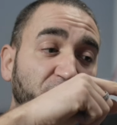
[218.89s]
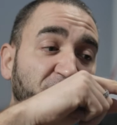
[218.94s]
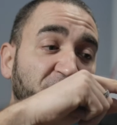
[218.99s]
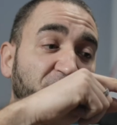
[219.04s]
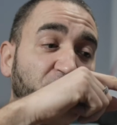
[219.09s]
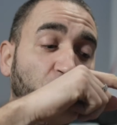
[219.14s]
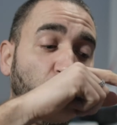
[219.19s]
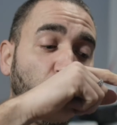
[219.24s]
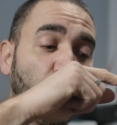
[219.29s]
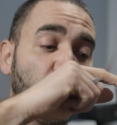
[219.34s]

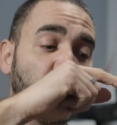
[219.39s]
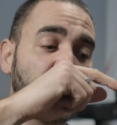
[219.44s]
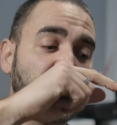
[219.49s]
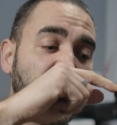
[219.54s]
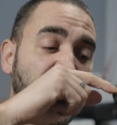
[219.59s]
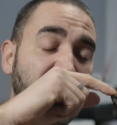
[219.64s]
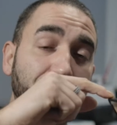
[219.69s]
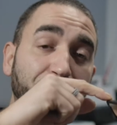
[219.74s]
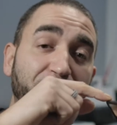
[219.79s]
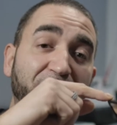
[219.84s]
forward
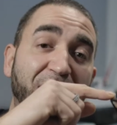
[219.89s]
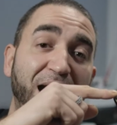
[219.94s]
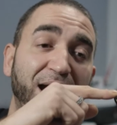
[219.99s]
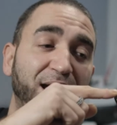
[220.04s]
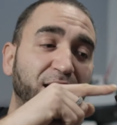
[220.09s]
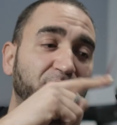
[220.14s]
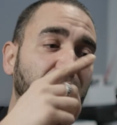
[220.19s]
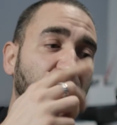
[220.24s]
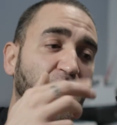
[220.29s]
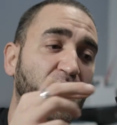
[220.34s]
and
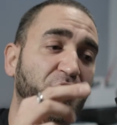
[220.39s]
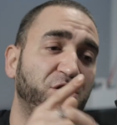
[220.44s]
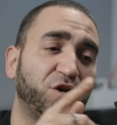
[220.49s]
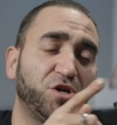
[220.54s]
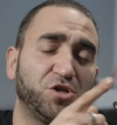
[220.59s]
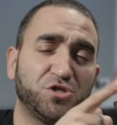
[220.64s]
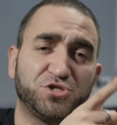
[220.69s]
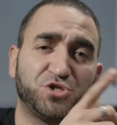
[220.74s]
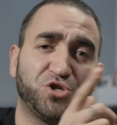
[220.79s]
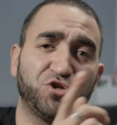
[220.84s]
back on a
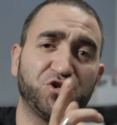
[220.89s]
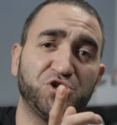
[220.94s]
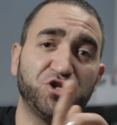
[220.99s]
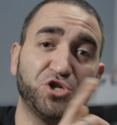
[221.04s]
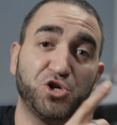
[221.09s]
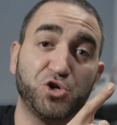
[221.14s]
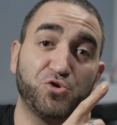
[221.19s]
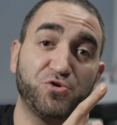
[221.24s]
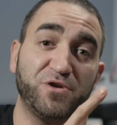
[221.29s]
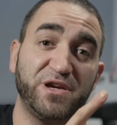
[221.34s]
certain
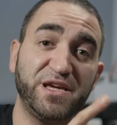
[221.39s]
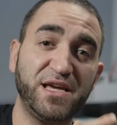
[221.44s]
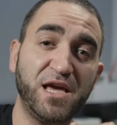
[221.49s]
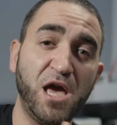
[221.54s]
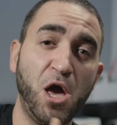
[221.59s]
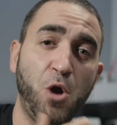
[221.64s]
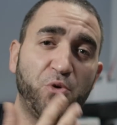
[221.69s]
degree,